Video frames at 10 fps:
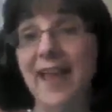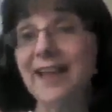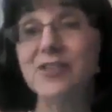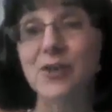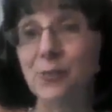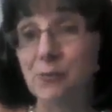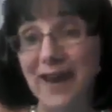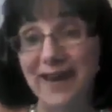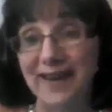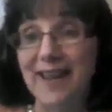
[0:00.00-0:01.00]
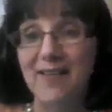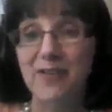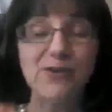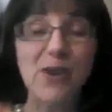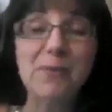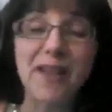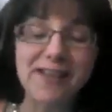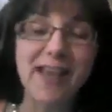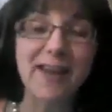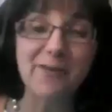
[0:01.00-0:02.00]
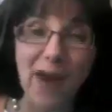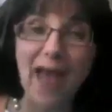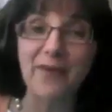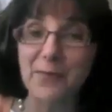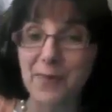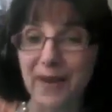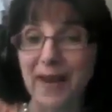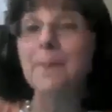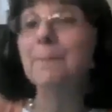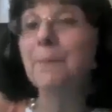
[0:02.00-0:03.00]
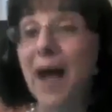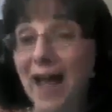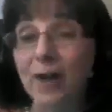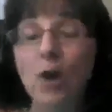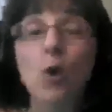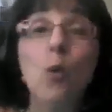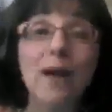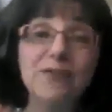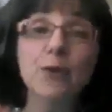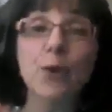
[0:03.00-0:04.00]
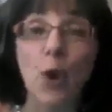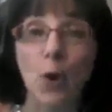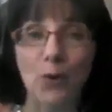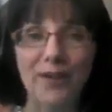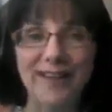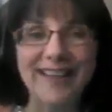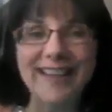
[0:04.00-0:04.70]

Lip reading: That's great. There's no place I'd rather be. But what's your goal?